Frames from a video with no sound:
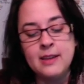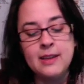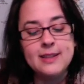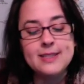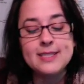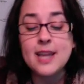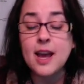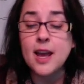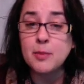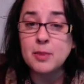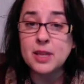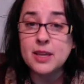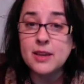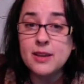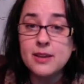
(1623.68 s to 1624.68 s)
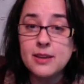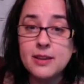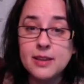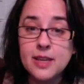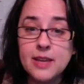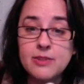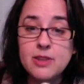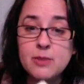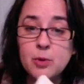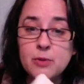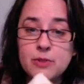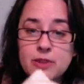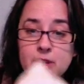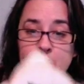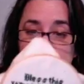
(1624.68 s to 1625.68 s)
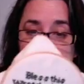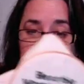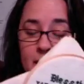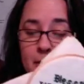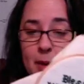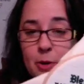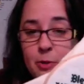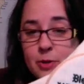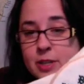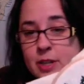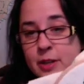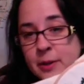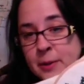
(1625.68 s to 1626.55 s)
it's timely given the movie that just came out.